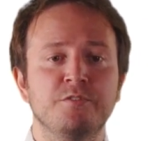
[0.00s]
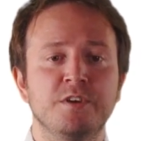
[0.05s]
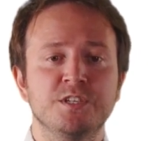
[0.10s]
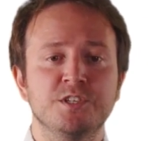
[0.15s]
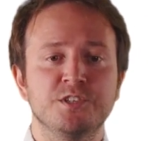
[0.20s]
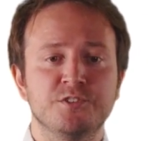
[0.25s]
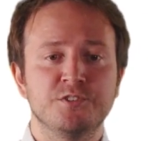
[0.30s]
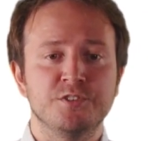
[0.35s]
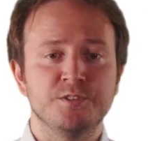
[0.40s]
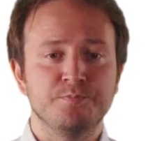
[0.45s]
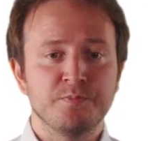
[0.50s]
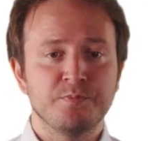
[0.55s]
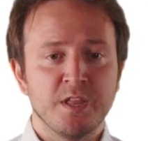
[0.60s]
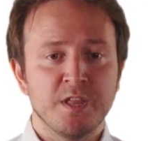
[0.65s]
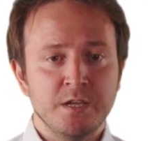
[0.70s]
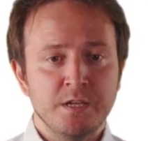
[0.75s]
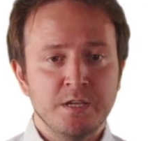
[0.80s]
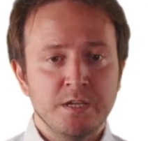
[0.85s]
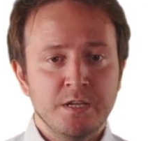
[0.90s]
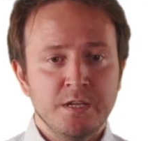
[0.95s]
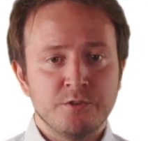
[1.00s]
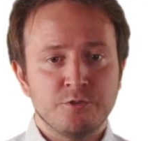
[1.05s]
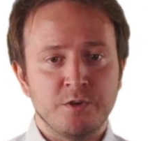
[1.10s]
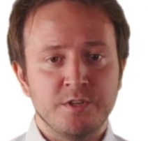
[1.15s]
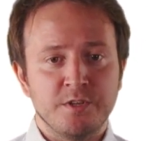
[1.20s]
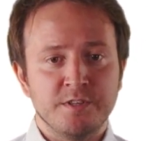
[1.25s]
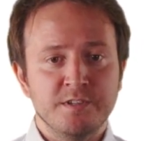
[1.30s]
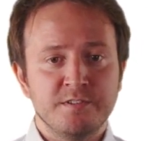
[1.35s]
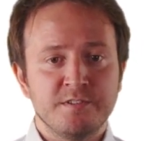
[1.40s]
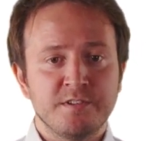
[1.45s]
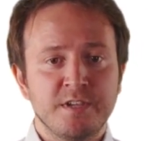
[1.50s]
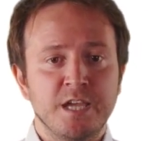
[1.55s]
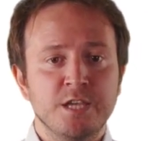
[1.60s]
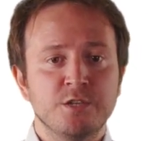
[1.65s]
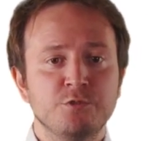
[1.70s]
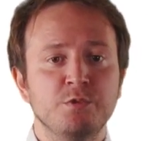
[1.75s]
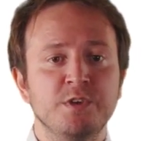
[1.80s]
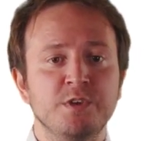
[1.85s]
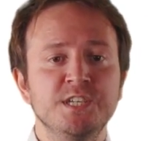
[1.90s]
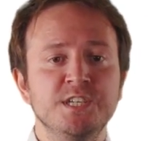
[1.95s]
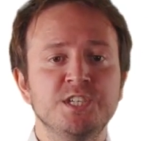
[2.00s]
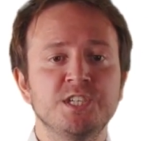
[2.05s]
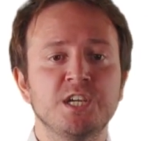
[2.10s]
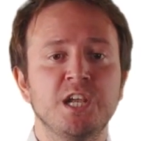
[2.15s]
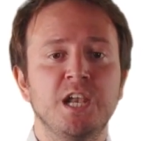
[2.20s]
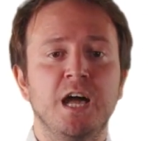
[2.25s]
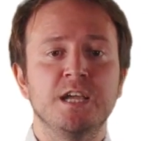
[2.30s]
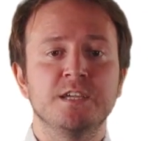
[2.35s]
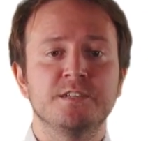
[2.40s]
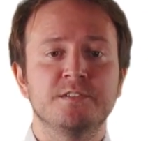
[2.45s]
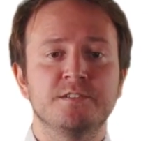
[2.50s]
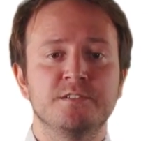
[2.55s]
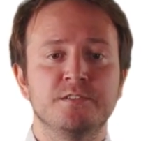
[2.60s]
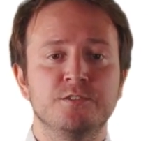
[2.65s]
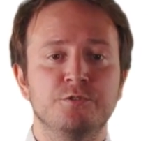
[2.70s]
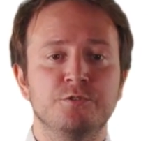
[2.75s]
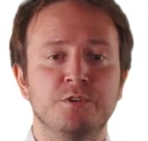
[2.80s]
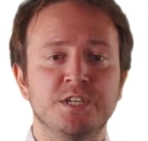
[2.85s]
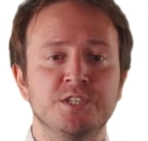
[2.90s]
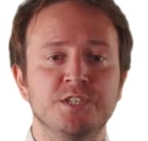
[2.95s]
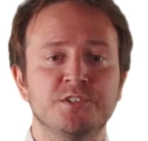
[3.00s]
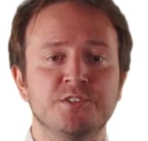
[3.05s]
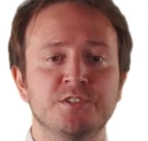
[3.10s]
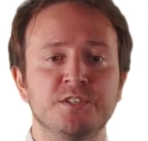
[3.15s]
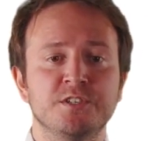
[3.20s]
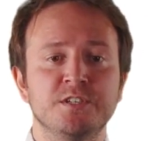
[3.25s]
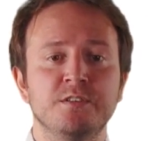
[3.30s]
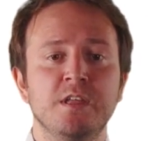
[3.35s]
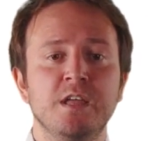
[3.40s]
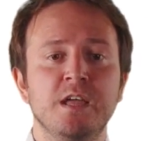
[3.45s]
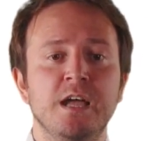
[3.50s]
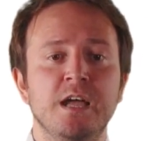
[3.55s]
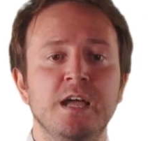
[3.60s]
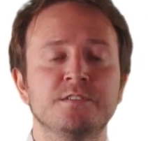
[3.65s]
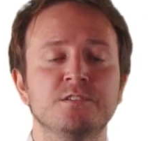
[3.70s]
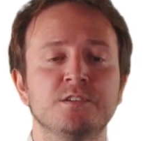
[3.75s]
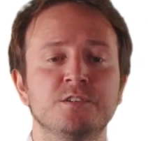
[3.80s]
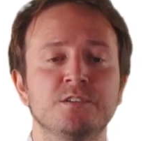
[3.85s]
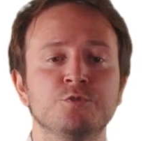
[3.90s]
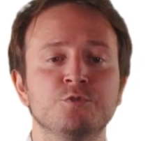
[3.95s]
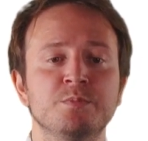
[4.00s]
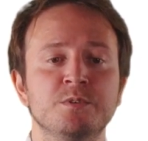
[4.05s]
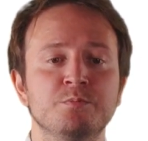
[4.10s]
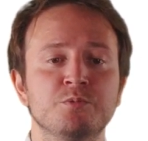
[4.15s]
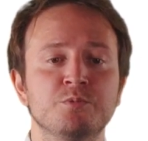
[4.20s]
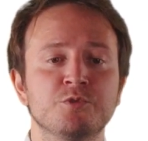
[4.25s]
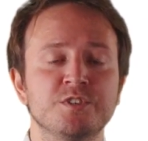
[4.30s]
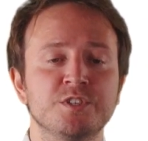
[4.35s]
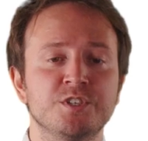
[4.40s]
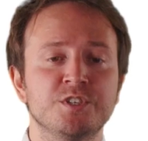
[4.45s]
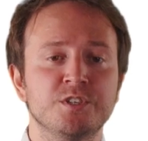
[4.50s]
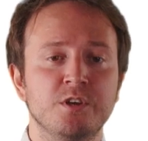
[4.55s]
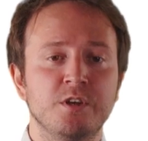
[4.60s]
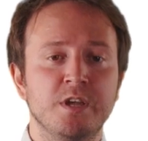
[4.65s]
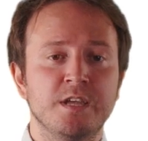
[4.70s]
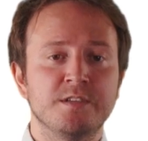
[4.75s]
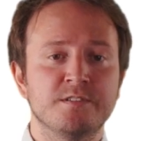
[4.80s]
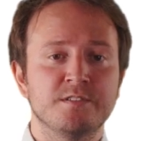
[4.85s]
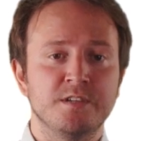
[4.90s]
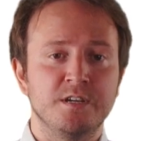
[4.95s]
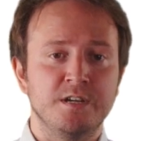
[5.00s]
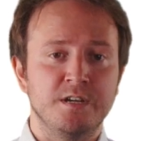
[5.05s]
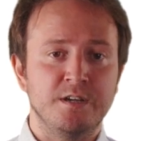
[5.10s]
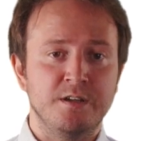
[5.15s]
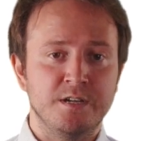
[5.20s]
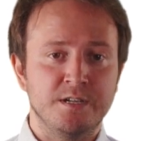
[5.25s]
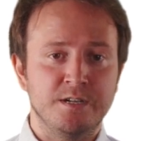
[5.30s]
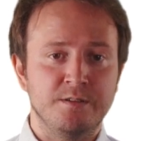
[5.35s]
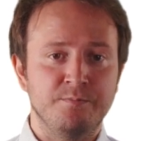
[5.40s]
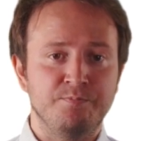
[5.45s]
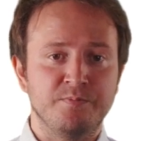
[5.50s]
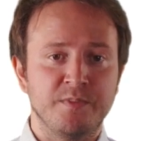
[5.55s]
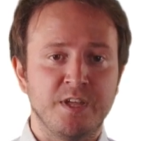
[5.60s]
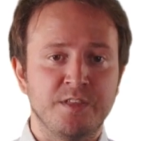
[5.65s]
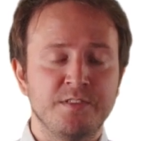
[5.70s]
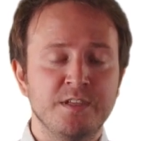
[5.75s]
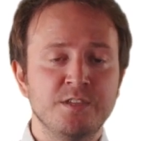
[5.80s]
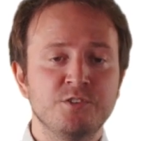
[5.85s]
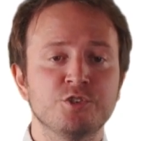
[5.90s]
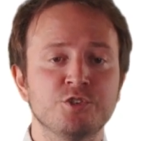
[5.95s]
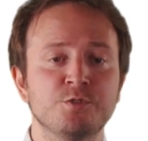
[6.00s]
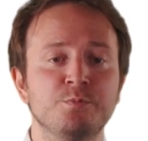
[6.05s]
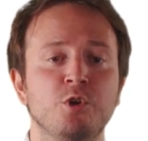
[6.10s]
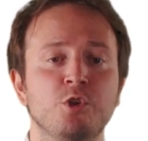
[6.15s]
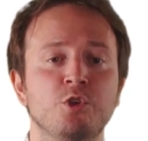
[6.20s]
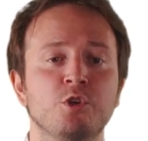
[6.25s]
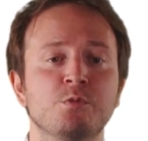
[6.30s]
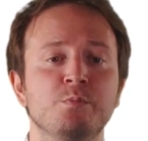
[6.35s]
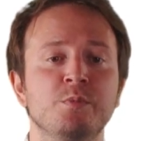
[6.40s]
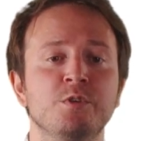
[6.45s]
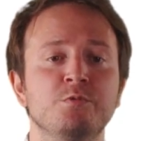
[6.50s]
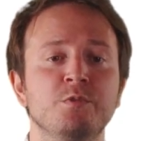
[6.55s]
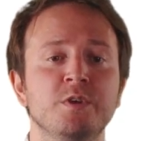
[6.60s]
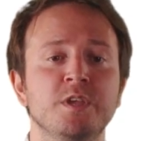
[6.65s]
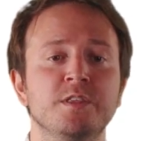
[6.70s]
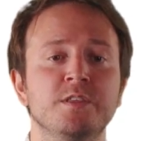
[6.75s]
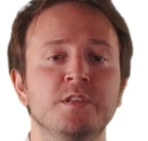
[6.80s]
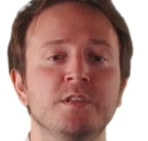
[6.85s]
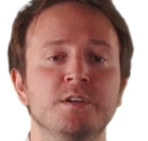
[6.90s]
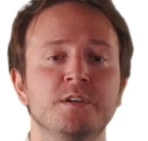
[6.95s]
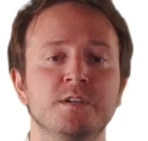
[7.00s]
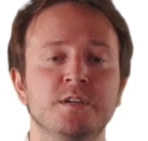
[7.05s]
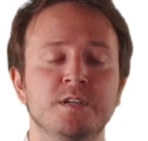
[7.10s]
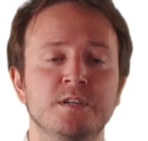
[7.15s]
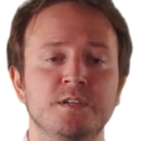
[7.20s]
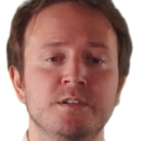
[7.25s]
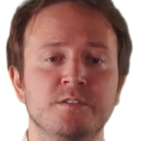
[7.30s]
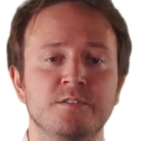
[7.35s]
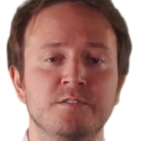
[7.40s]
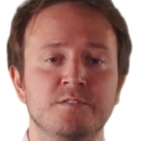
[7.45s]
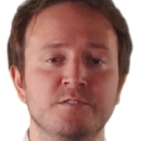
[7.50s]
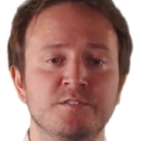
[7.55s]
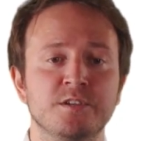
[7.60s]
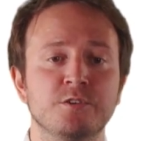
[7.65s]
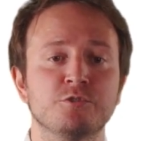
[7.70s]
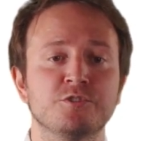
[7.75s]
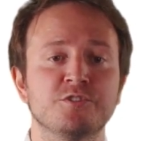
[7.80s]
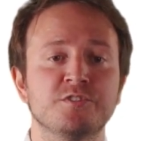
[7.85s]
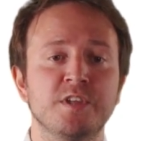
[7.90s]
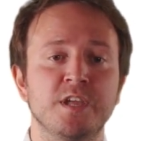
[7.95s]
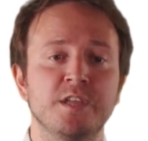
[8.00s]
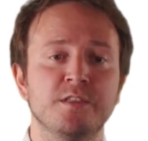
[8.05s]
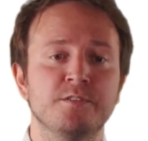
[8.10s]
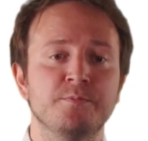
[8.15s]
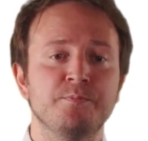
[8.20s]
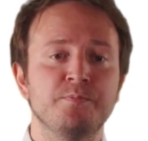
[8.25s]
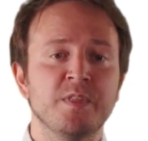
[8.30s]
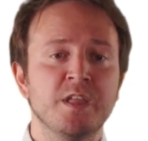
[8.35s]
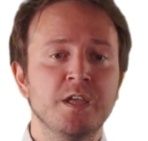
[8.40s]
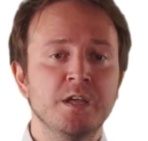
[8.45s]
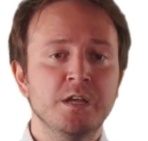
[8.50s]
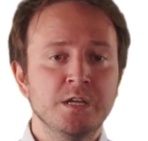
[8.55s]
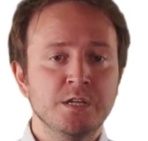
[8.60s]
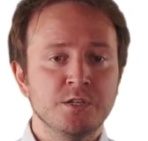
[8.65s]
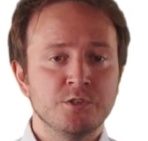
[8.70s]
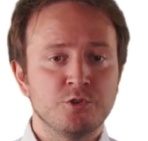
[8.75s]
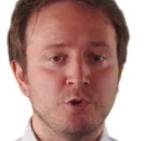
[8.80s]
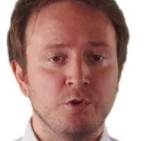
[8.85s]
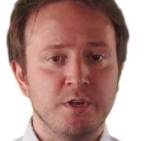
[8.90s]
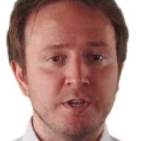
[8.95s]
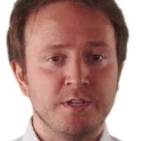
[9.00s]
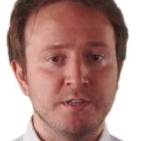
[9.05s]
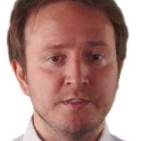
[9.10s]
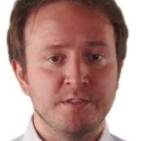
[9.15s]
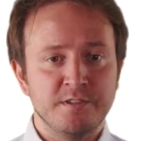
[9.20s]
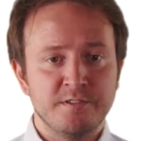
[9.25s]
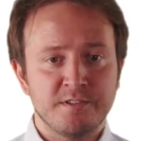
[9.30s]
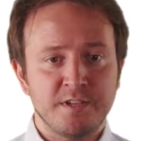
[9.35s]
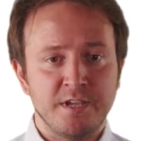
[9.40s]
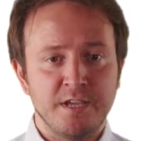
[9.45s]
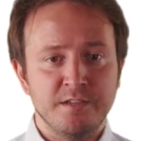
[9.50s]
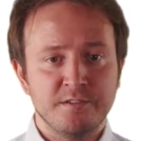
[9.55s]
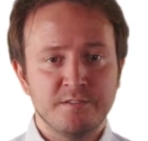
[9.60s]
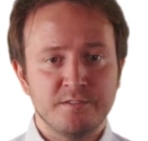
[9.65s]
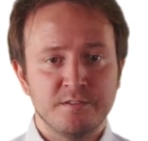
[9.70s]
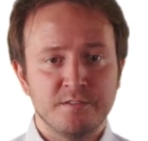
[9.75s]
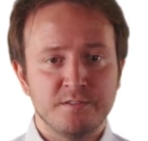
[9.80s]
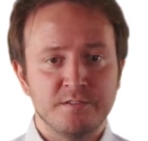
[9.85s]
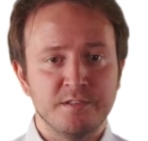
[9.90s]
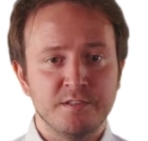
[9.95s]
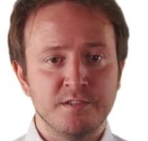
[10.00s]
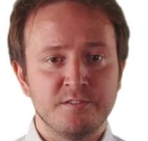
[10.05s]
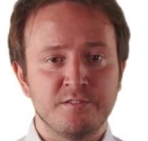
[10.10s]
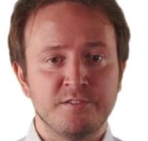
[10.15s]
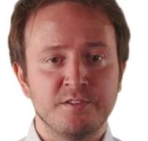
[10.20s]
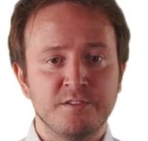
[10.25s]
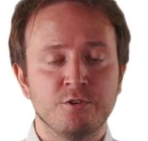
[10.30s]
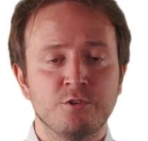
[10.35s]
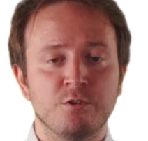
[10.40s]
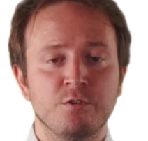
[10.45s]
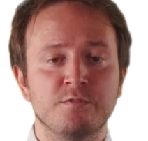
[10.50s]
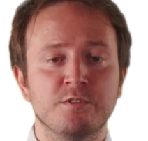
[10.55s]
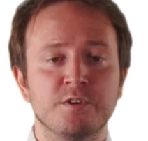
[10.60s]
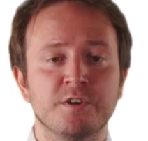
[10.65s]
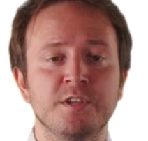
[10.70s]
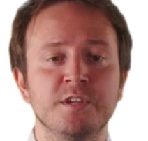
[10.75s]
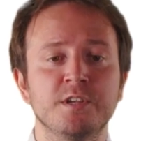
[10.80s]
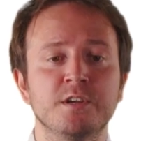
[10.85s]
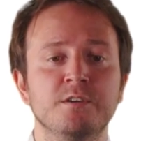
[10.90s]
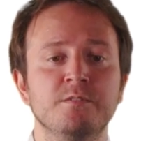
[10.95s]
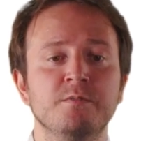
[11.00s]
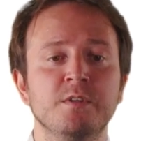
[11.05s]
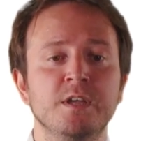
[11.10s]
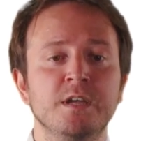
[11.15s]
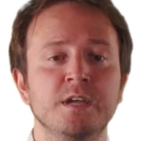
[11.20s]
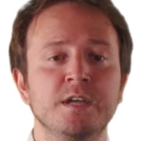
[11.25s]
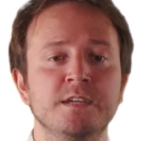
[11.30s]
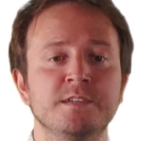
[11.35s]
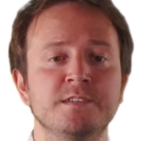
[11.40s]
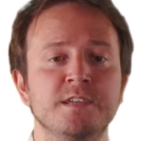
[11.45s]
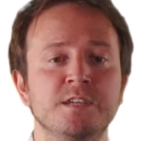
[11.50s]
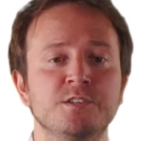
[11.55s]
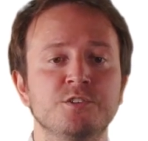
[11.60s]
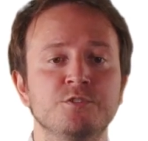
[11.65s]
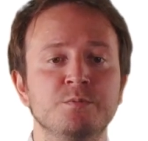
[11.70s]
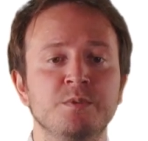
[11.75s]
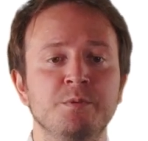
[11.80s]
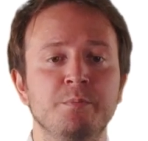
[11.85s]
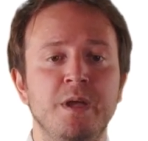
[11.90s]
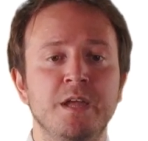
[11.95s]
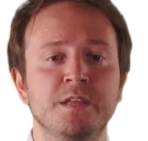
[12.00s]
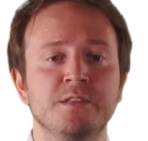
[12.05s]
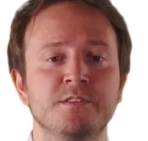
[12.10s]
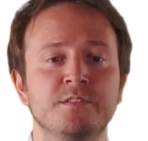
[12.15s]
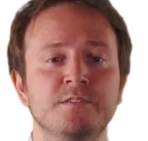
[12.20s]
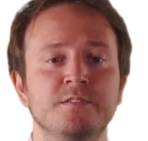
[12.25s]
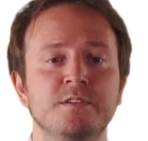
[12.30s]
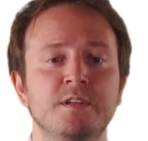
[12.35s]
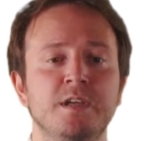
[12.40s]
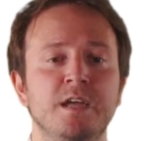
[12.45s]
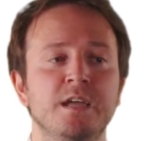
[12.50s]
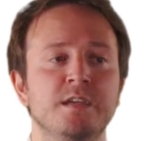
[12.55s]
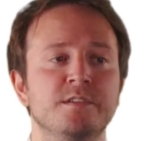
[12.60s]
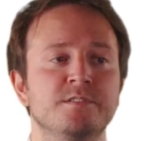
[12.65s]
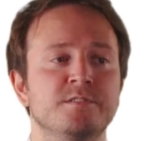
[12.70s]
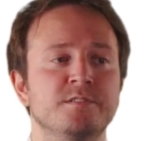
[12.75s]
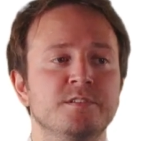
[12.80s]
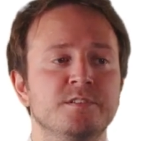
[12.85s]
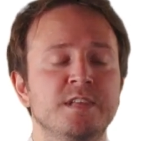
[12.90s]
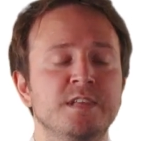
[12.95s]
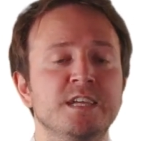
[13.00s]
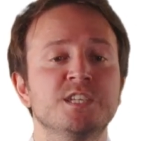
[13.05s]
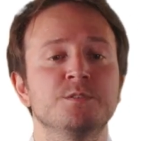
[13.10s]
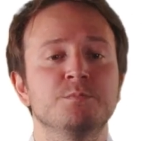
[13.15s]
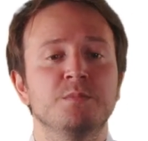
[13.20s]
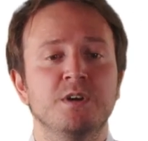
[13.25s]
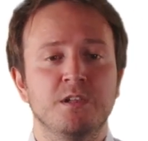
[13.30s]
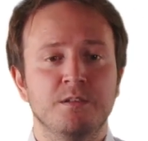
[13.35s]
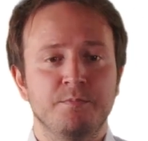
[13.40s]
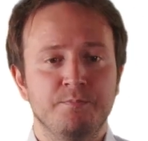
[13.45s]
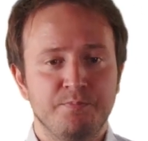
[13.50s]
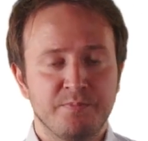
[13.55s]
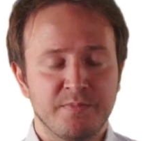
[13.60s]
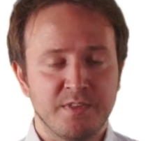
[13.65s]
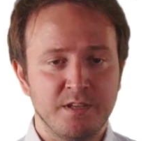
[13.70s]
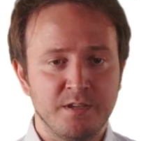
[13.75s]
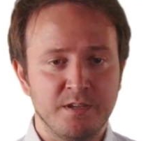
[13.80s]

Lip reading: registry. So in this case, we initialize the registry as a superposition, as a tensor product between 0 state. So in this case, this 0 over here has to be meant as the decimal